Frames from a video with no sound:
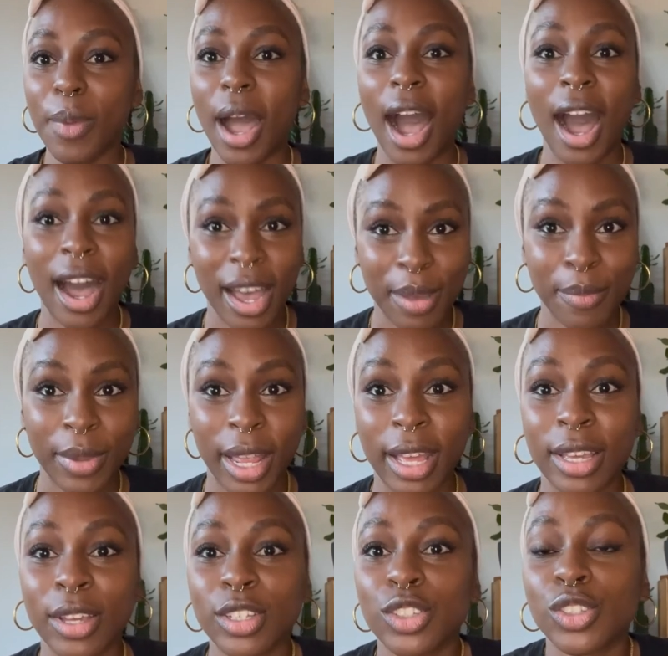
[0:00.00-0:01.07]
I'm
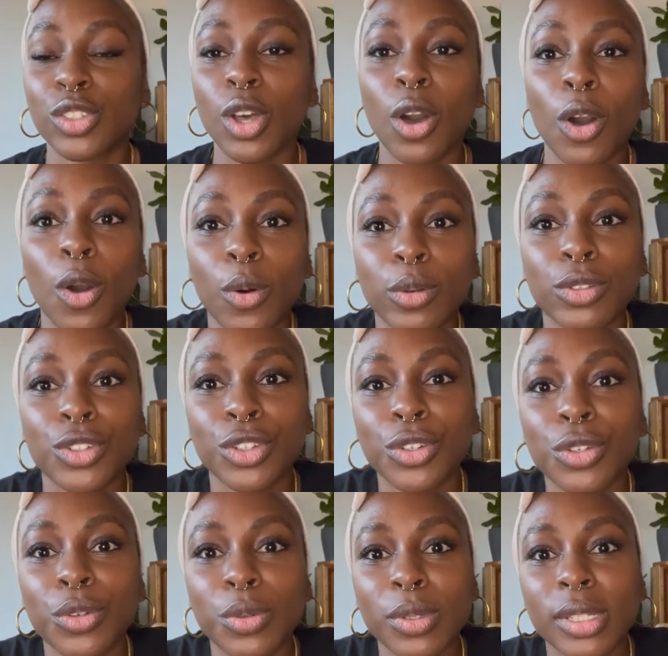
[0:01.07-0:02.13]
like so
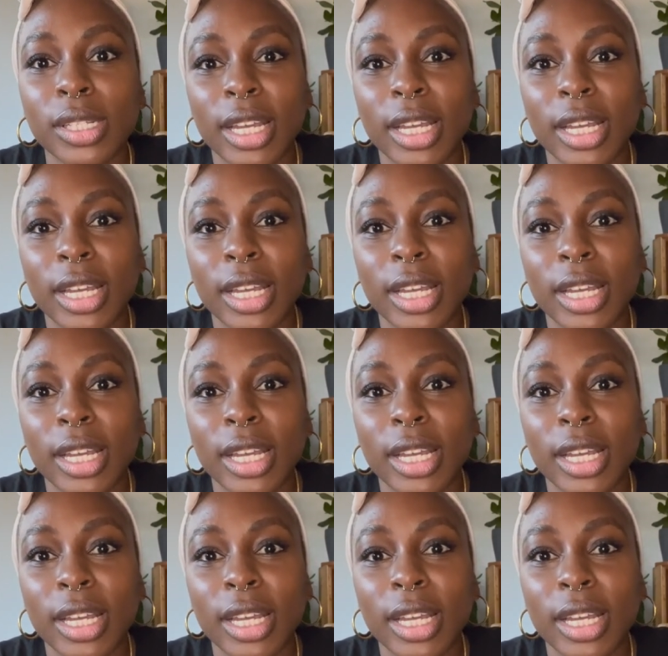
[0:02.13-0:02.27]
juiced